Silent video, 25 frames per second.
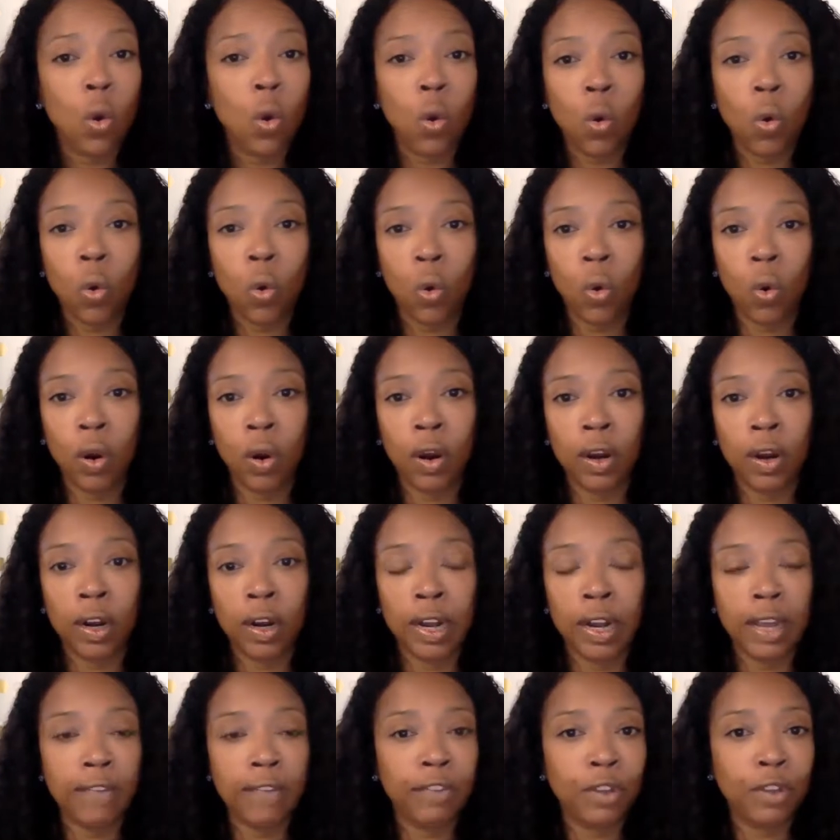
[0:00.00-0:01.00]
or
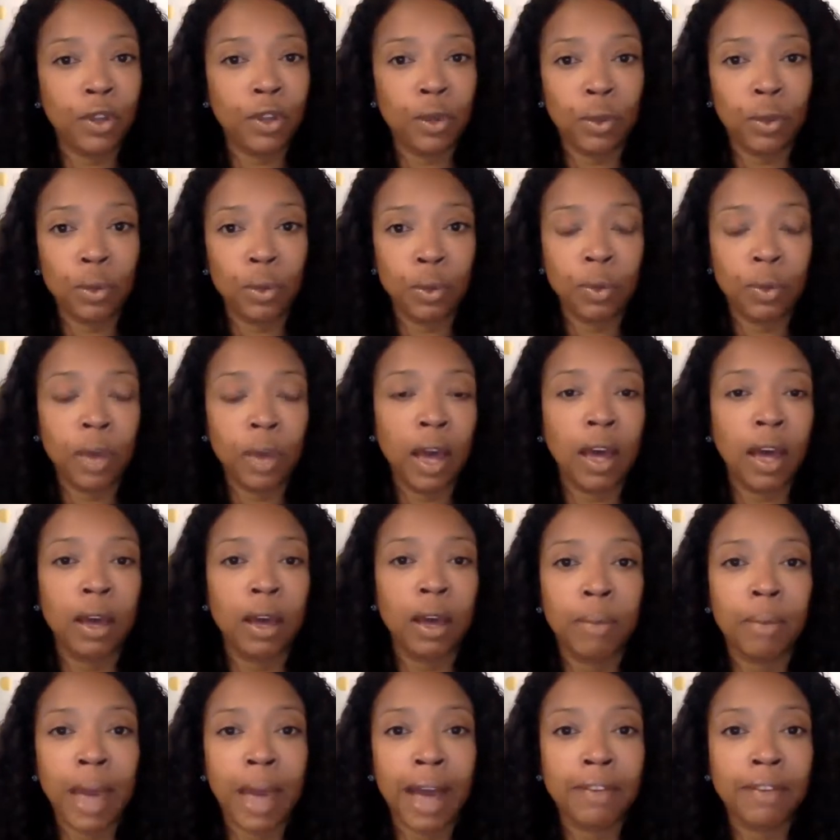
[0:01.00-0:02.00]
if you
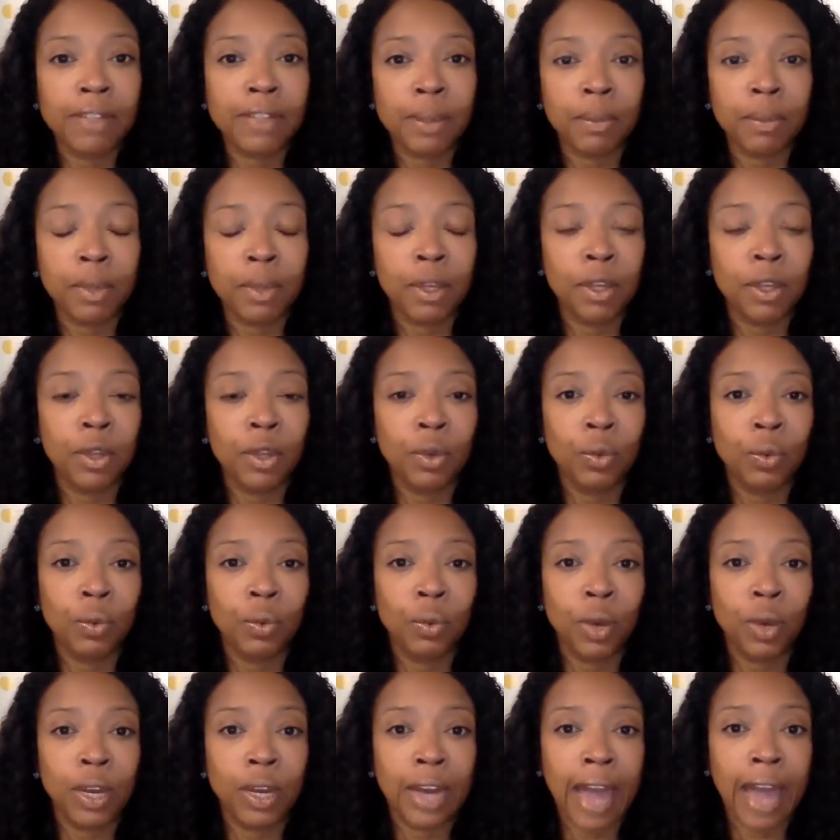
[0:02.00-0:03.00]
have something you
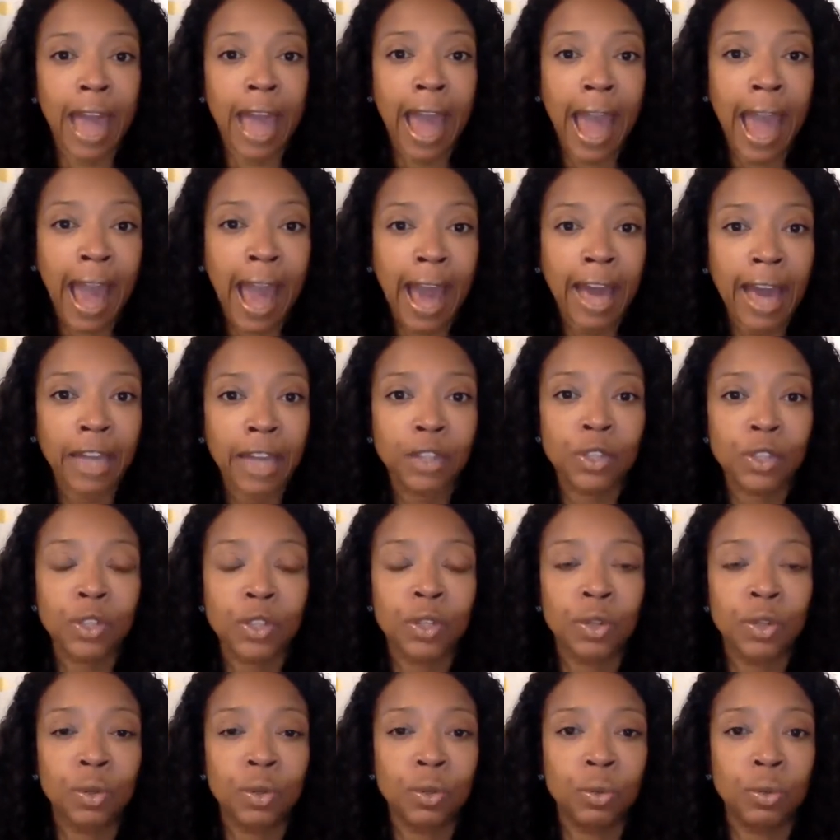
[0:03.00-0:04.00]
want to add
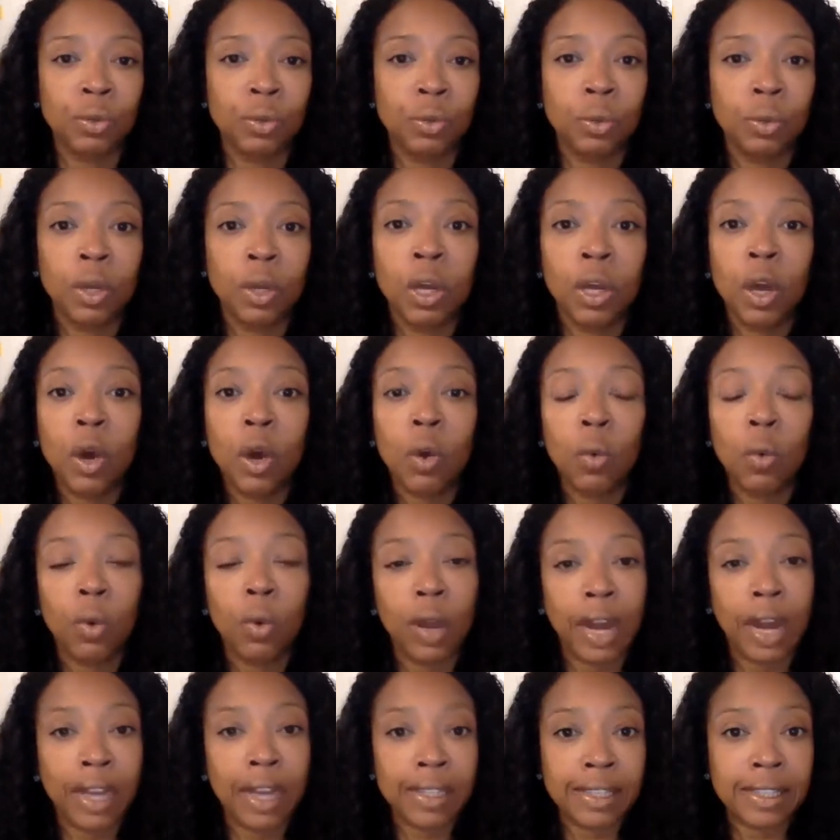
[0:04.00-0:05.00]
to
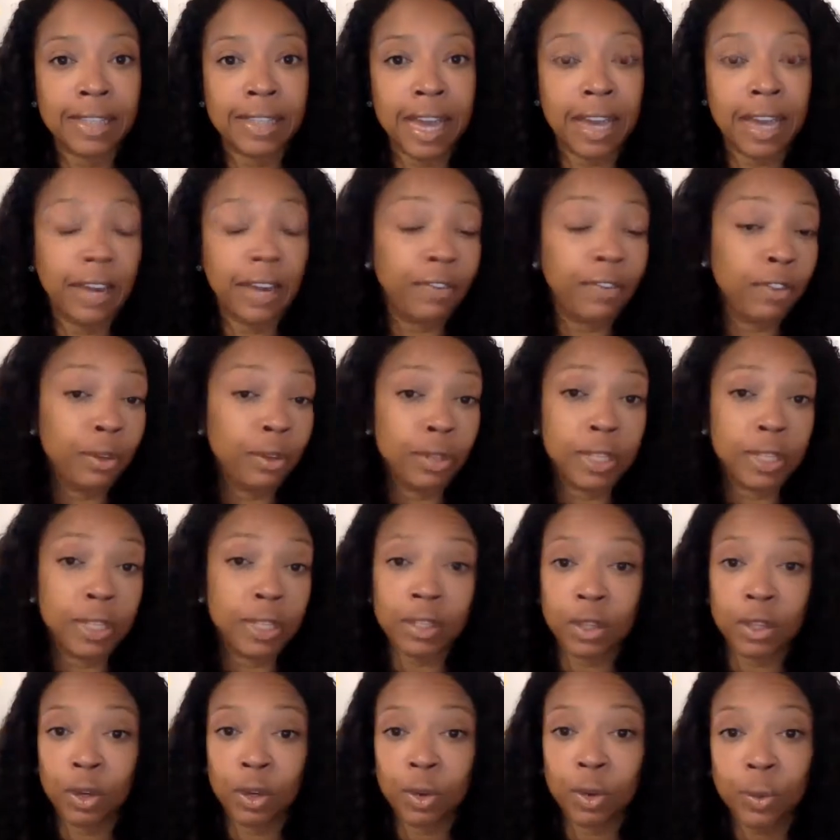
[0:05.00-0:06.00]
what I said. If you
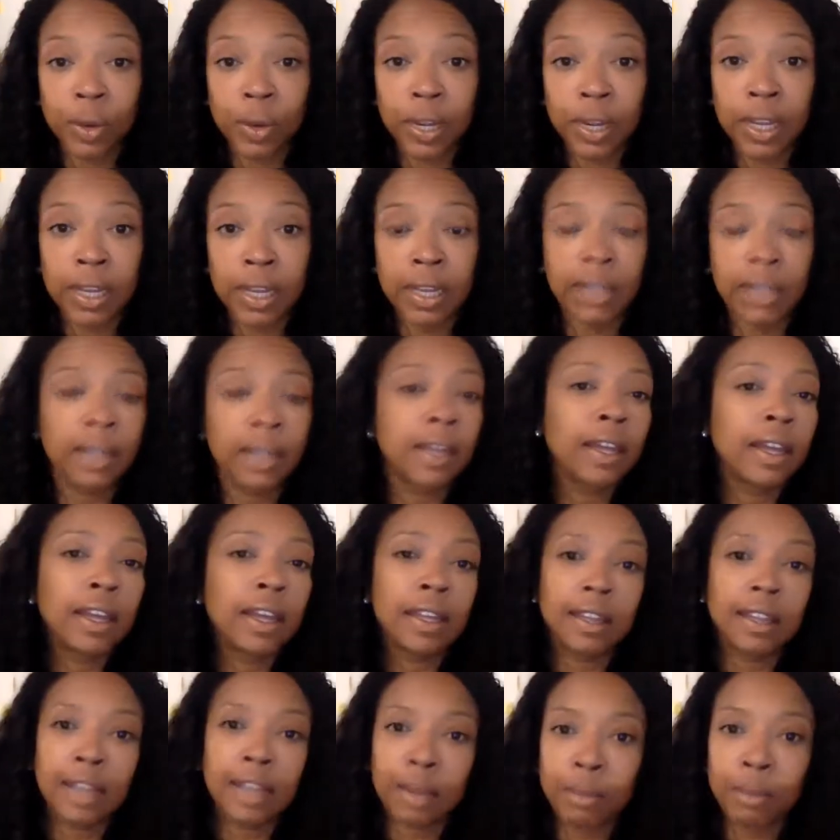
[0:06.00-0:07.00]
disagree,
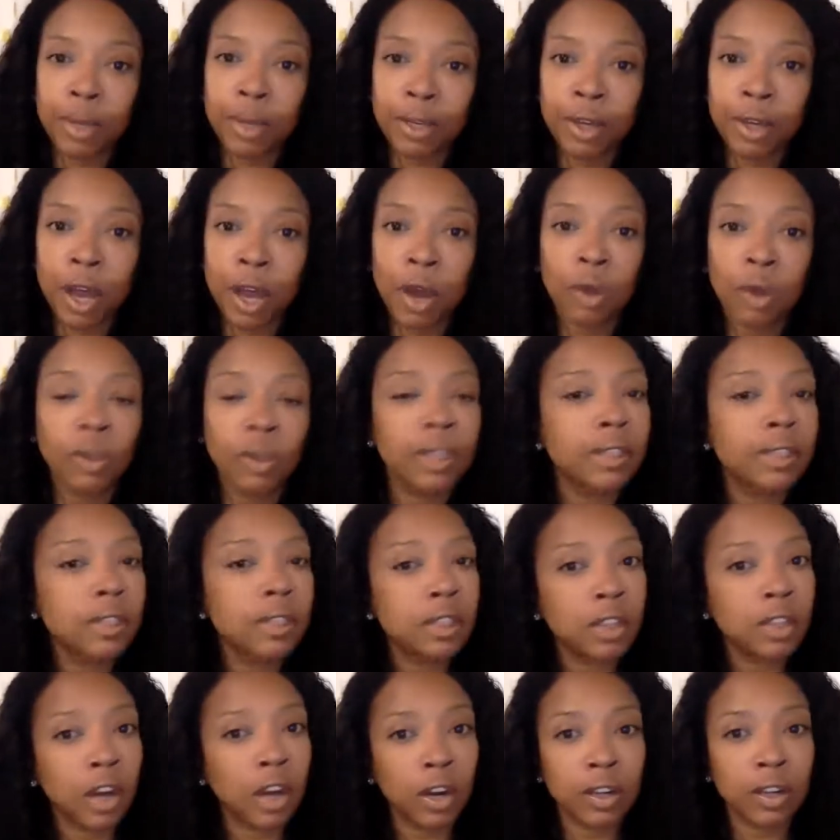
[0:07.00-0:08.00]
let me know. Let's
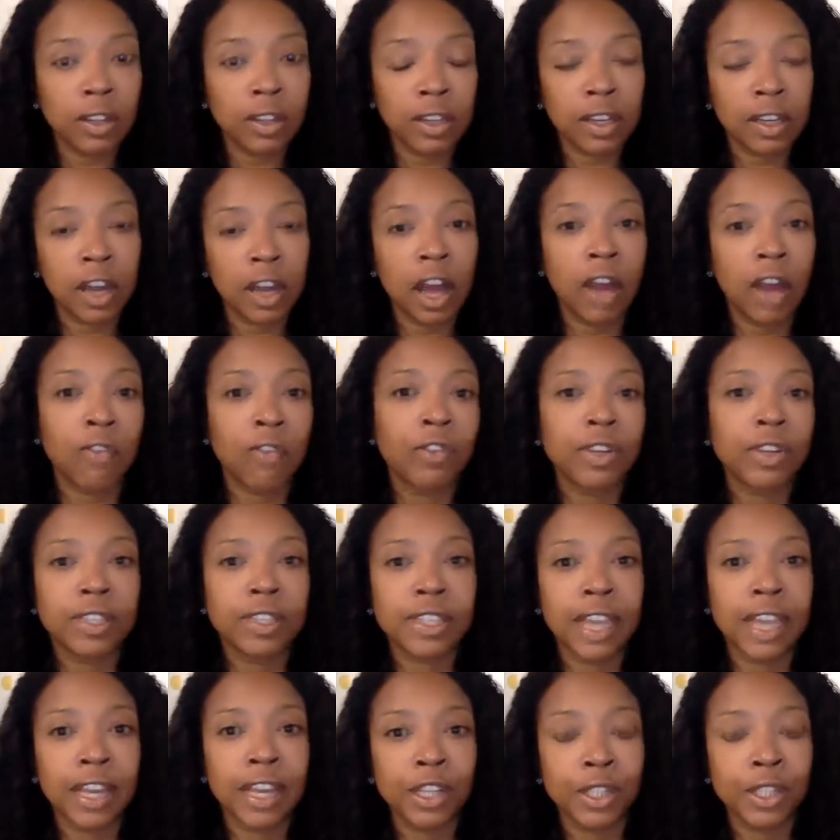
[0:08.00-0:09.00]
start the
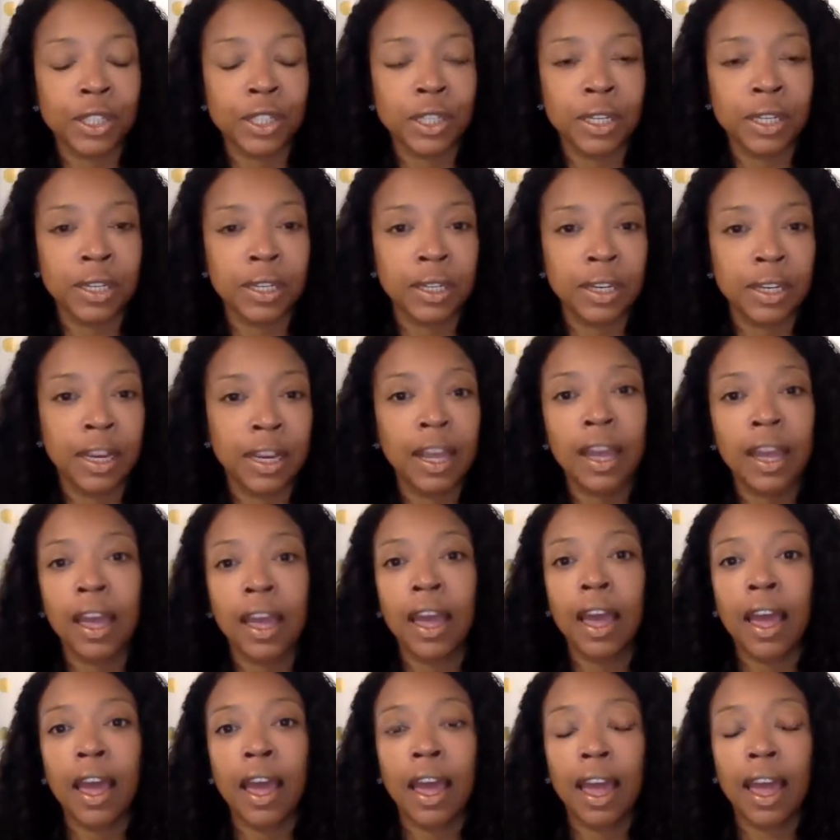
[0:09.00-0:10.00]
conversation.
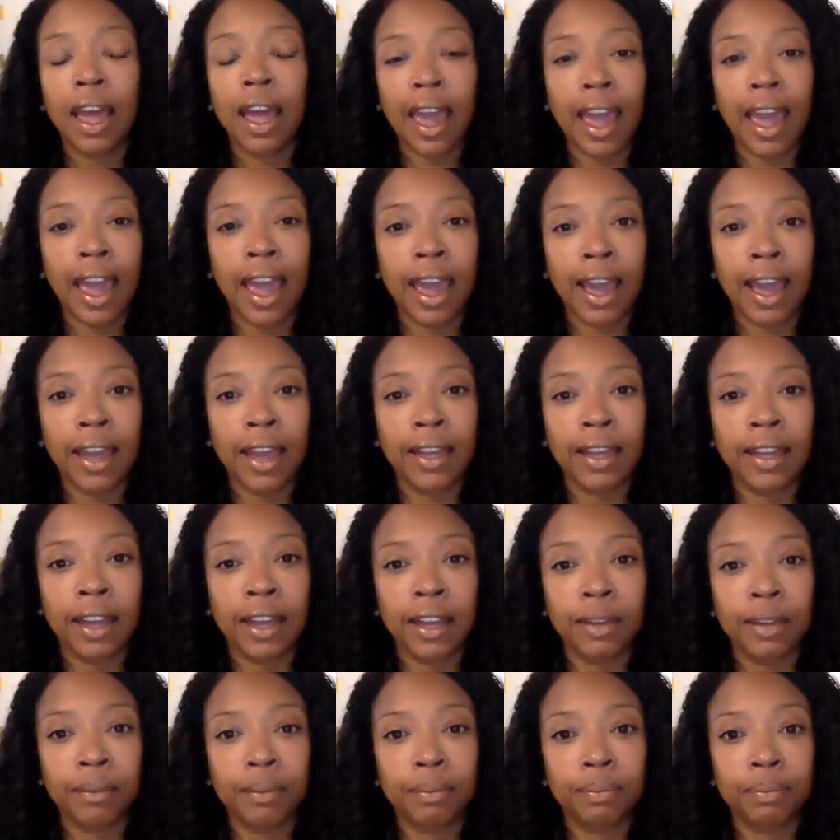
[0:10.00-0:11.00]
And
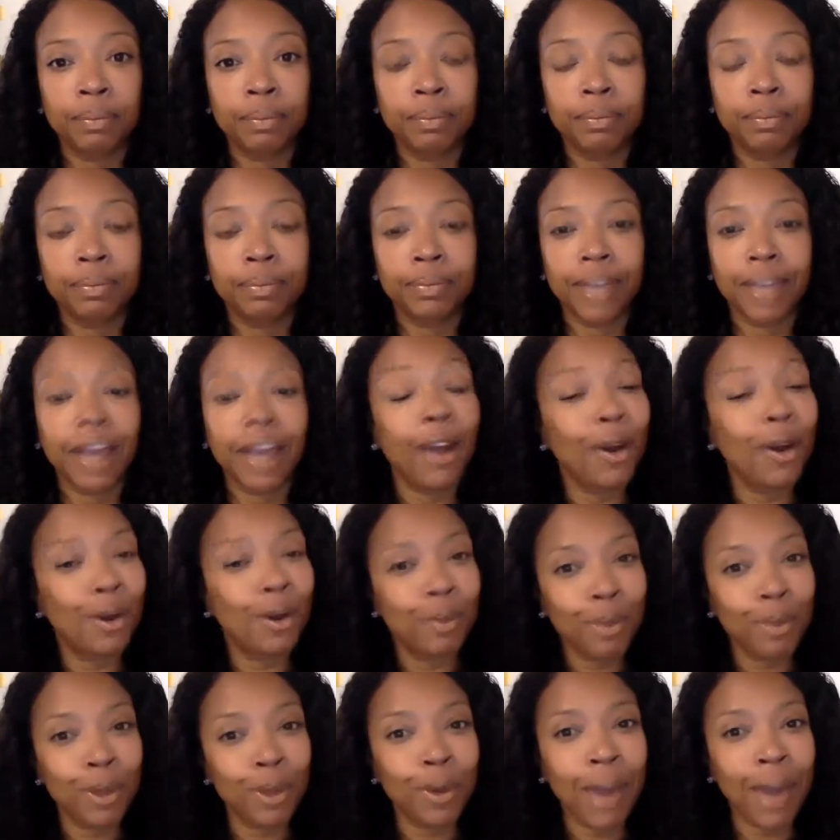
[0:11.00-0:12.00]
I
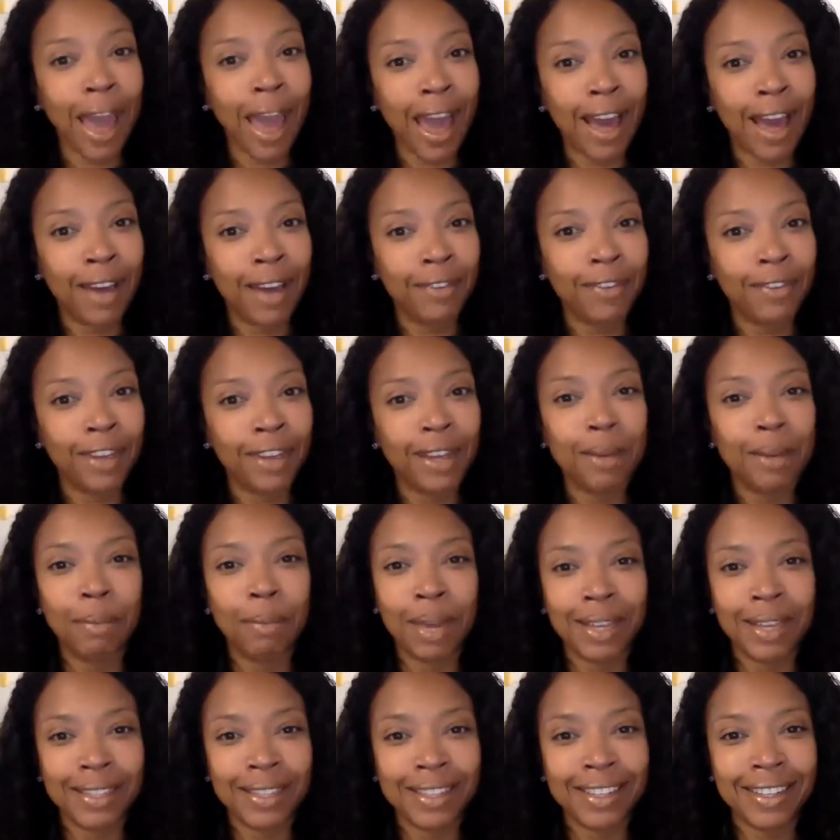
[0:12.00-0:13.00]
hope you have an
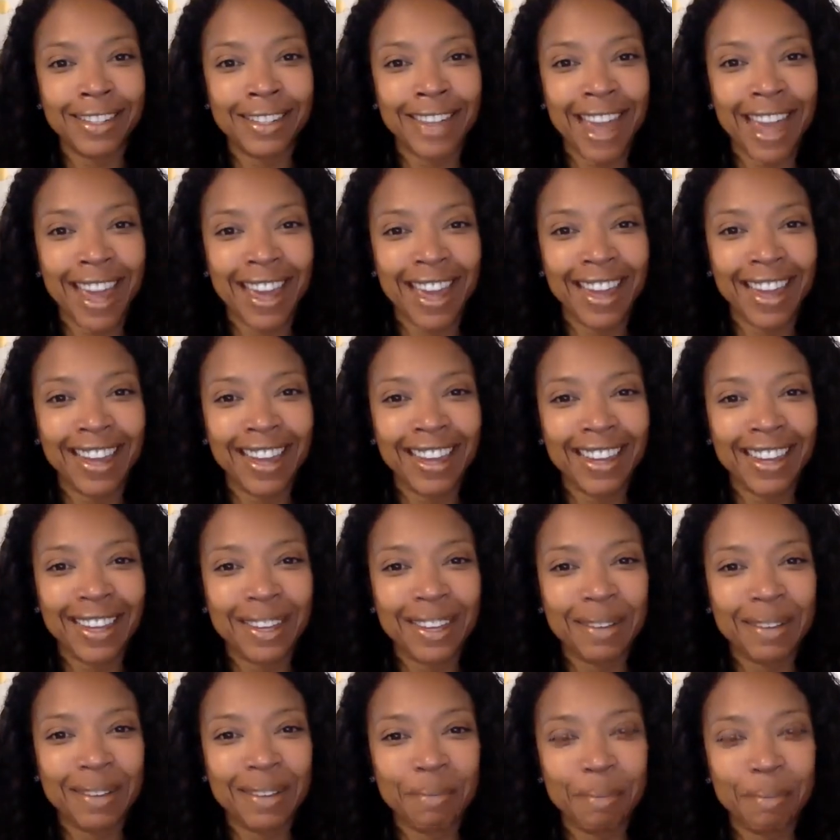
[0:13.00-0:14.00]
amazing day.
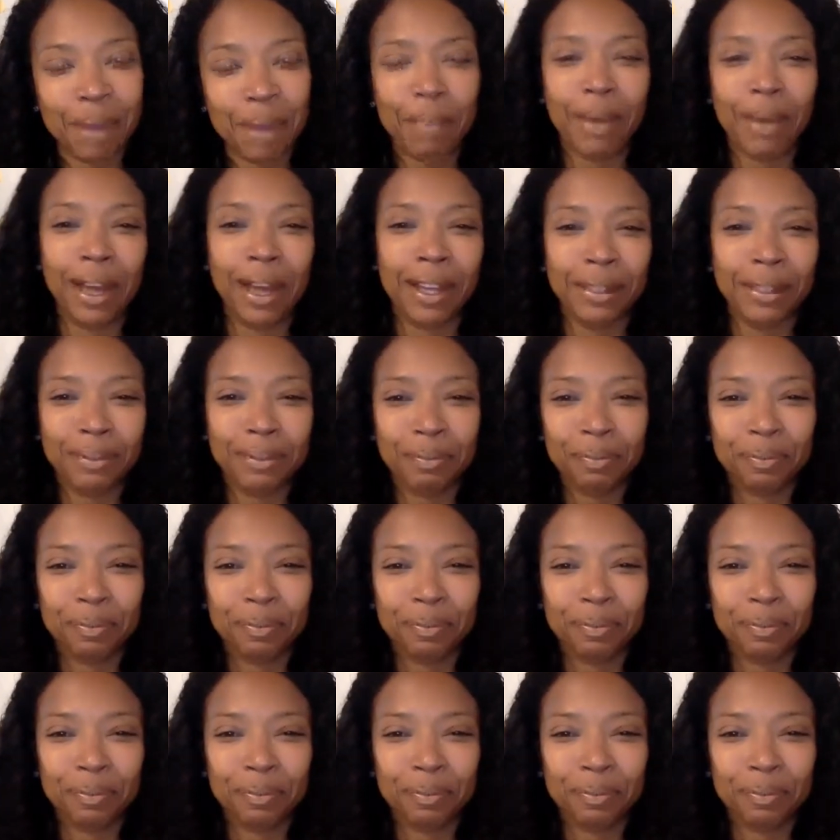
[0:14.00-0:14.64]
Bye-bye.